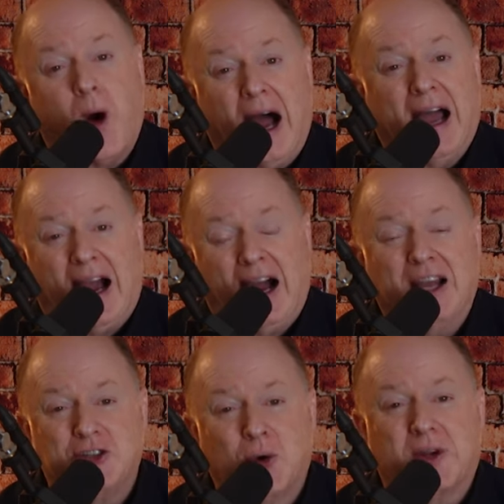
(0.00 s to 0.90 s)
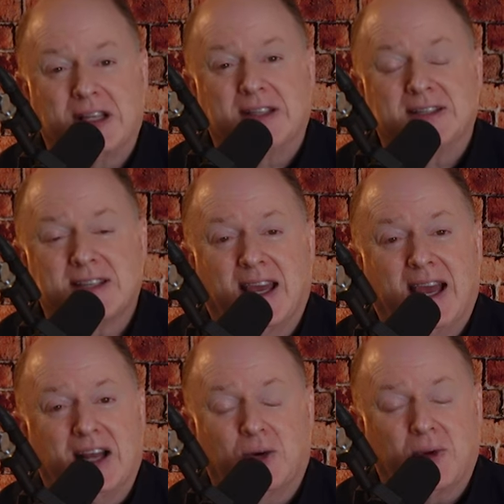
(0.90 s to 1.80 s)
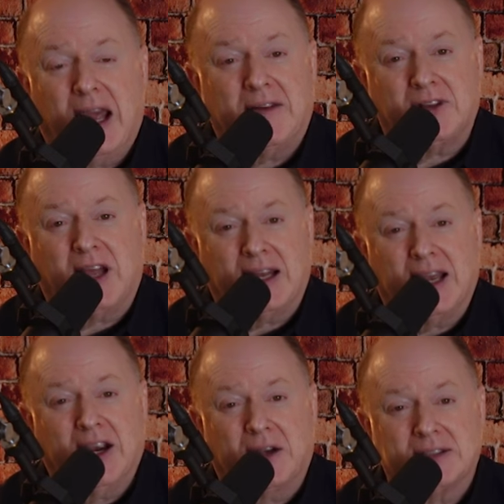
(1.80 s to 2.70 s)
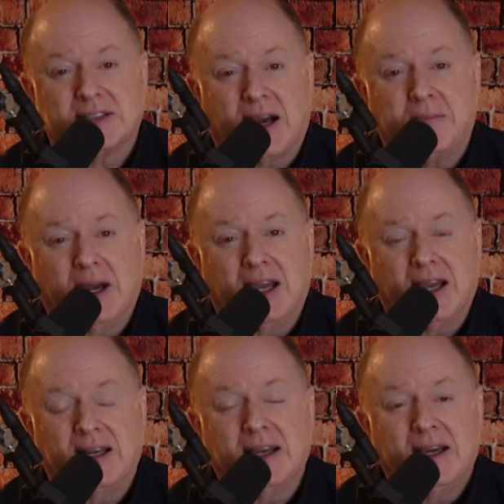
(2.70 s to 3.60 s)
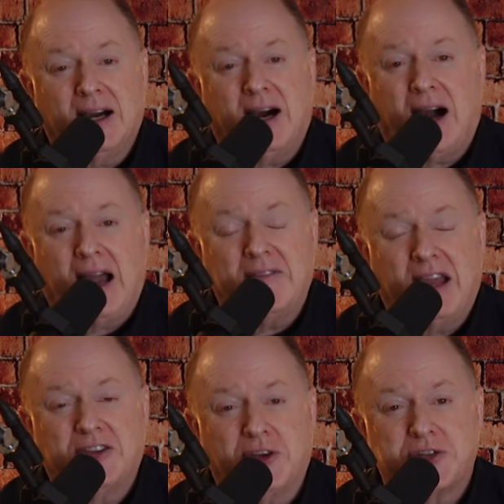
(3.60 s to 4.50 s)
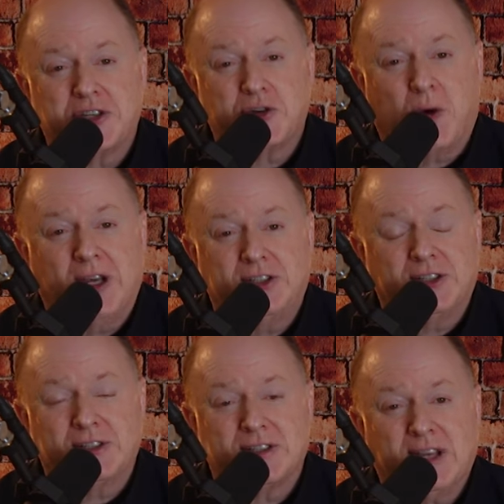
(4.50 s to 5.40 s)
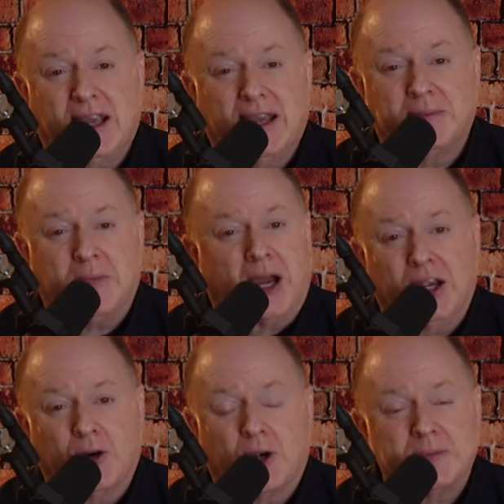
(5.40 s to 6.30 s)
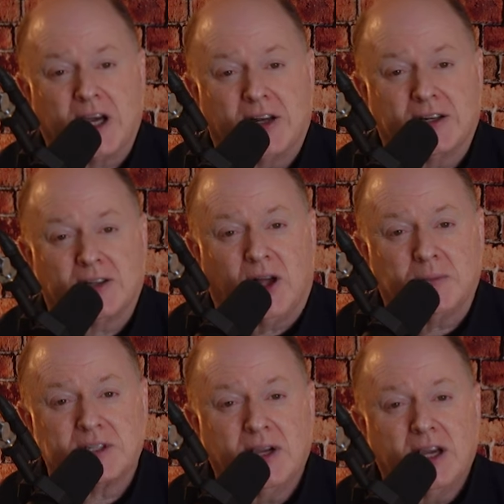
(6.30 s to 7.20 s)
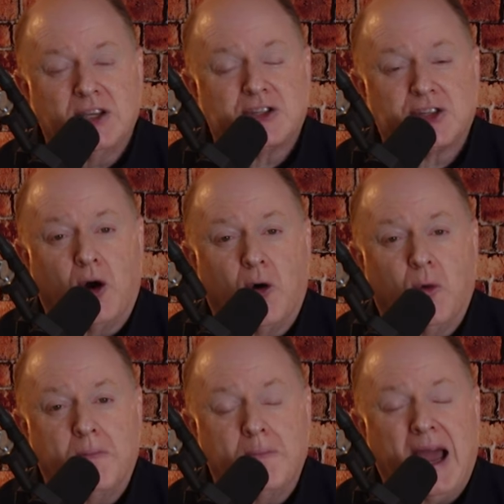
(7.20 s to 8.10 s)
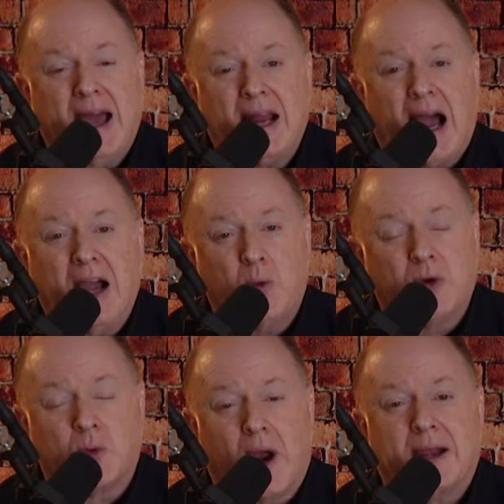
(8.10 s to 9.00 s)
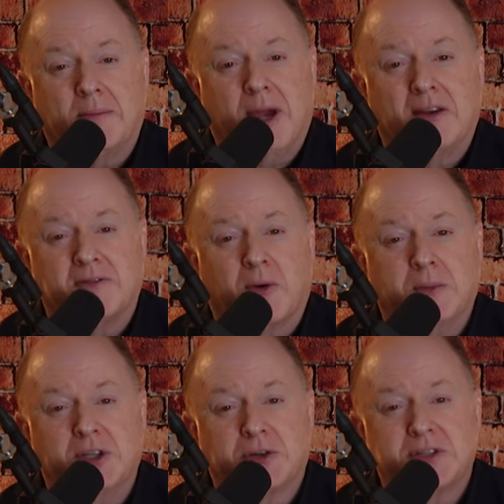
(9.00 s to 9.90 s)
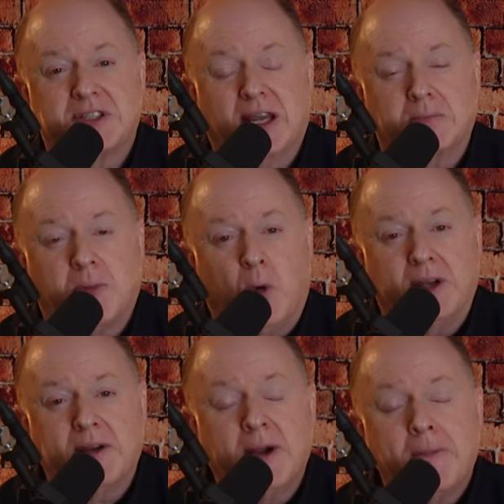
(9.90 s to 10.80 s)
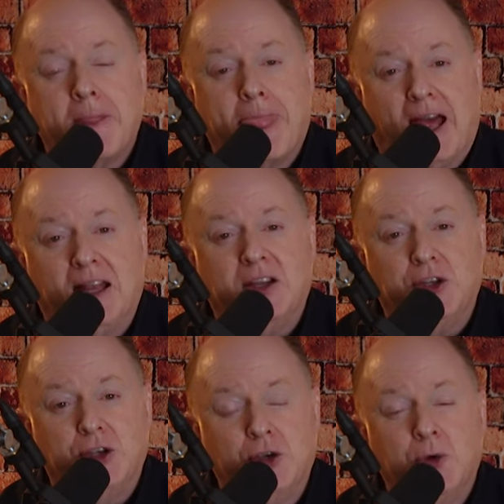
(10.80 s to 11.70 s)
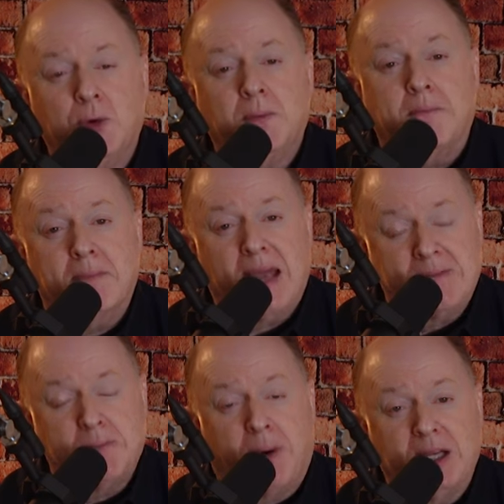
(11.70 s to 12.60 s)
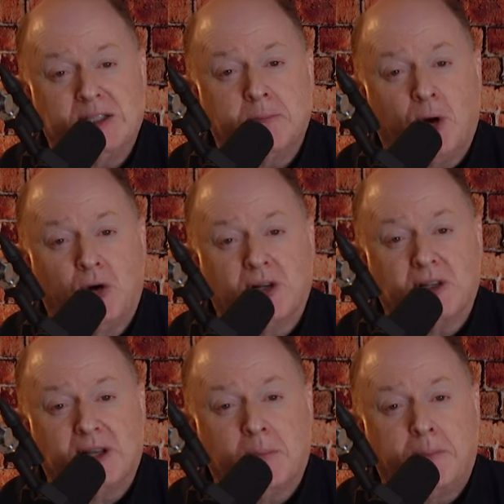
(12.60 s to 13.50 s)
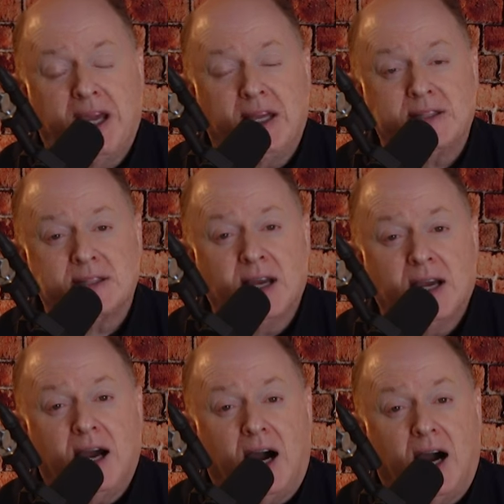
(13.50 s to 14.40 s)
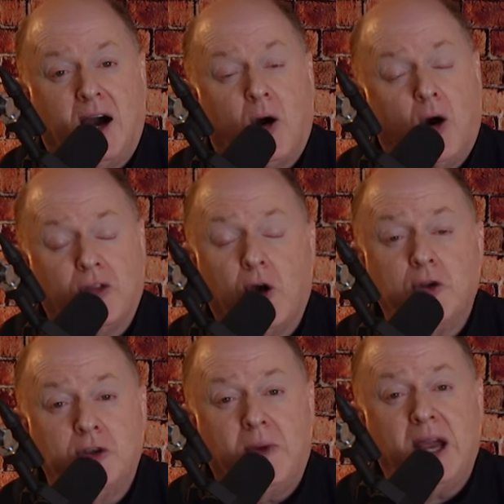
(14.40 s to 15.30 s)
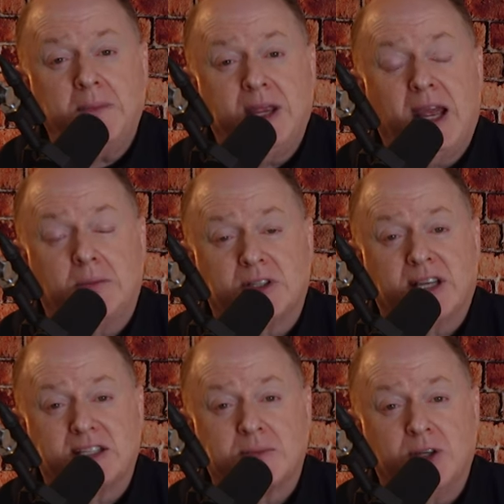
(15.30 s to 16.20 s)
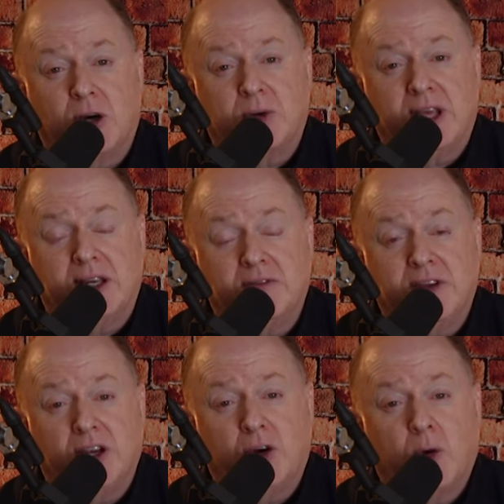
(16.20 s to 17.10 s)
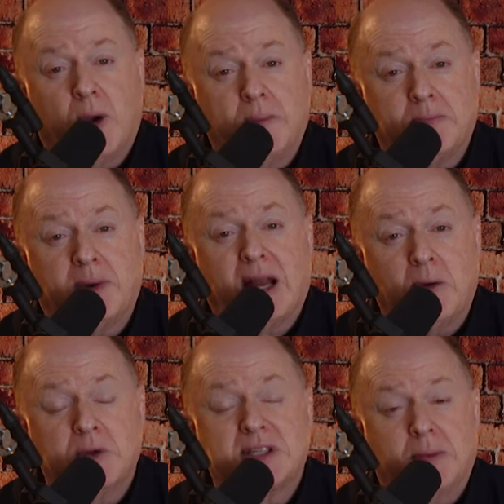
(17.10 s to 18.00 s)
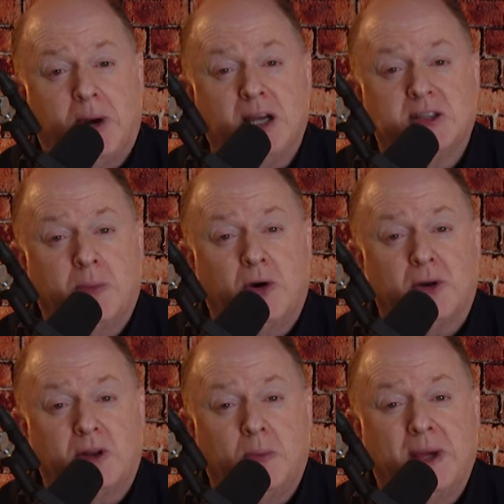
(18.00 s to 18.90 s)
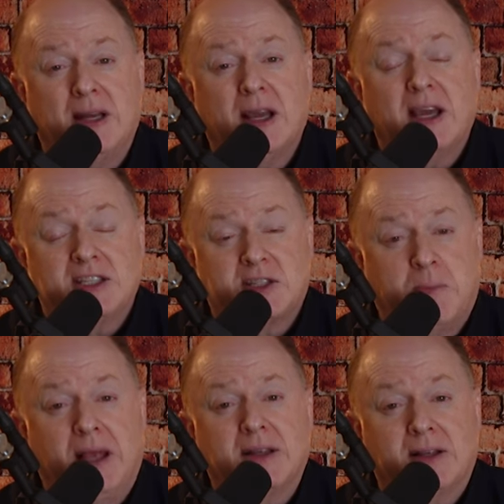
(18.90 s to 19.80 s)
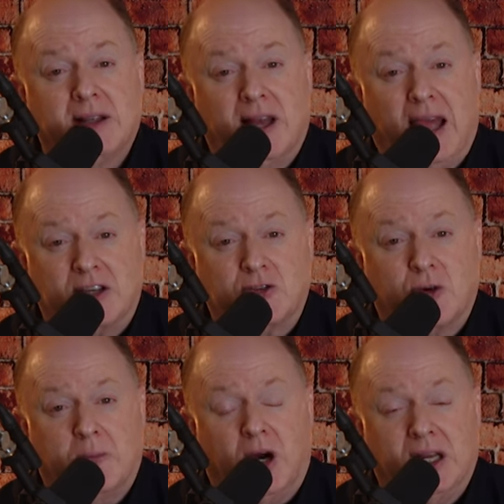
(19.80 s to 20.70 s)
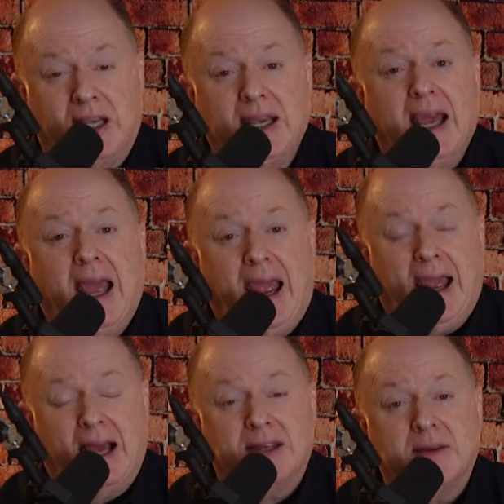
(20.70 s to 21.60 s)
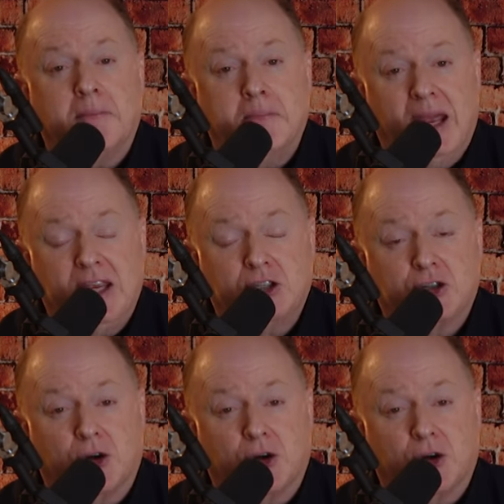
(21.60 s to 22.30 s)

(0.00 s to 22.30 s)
why I jokingly say I don't have a lot of hair on the top of my head. I've had those situations and my hair comes out in clumps. So Matt, I would recommend from your standpoint that you maybe bite the bullet a little bit, although you might be able to get some donated video equipment, but I would say bite the bullet a little bit, spend a little extra money, and make